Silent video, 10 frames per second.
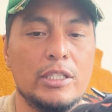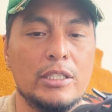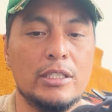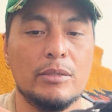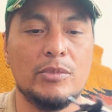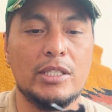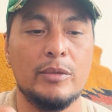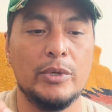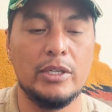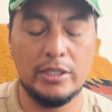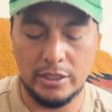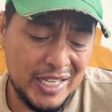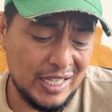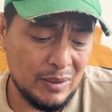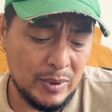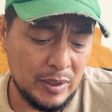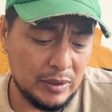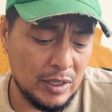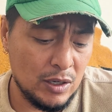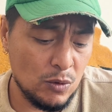into some slip-ons. Taking them
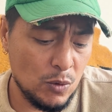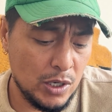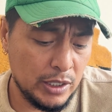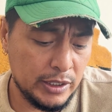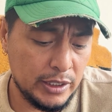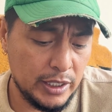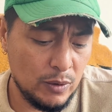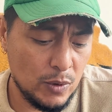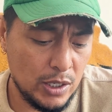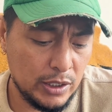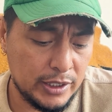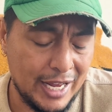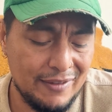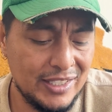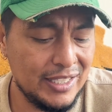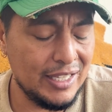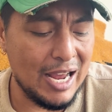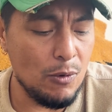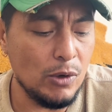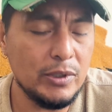on long walks, city walks. I
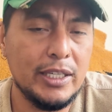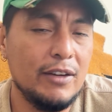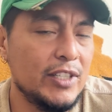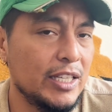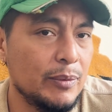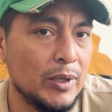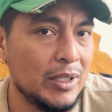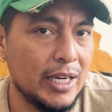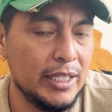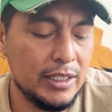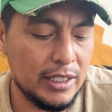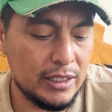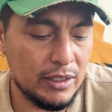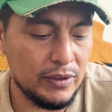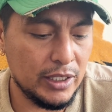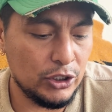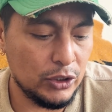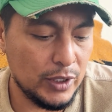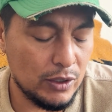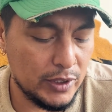won't say I've taken them on hikes. That's definitely not
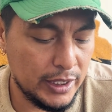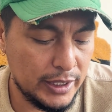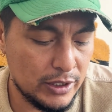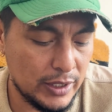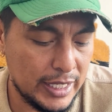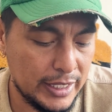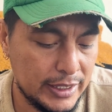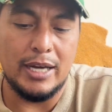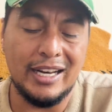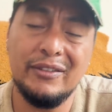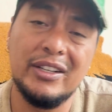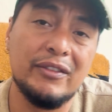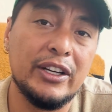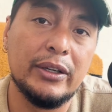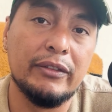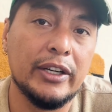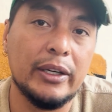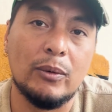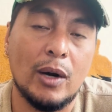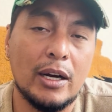true. I don't take these on hikes. I live in a very,
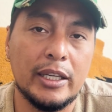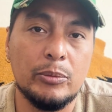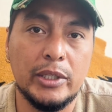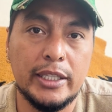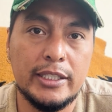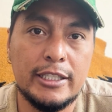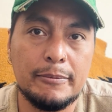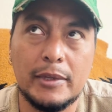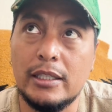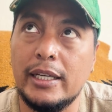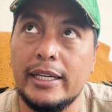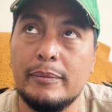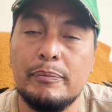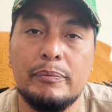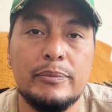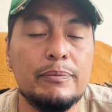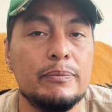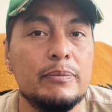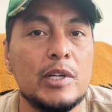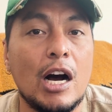very rocky place, like
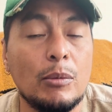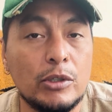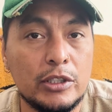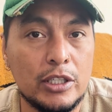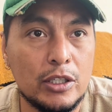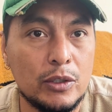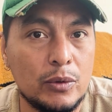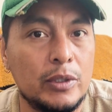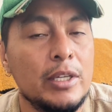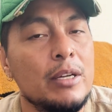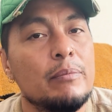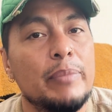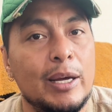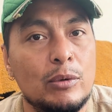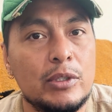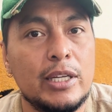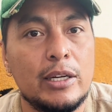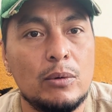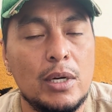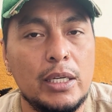cobblestone, pebbles
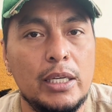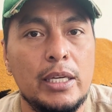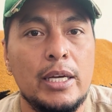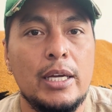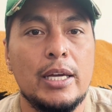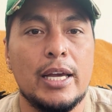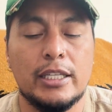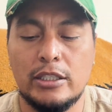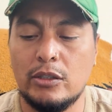kind of rocky. And so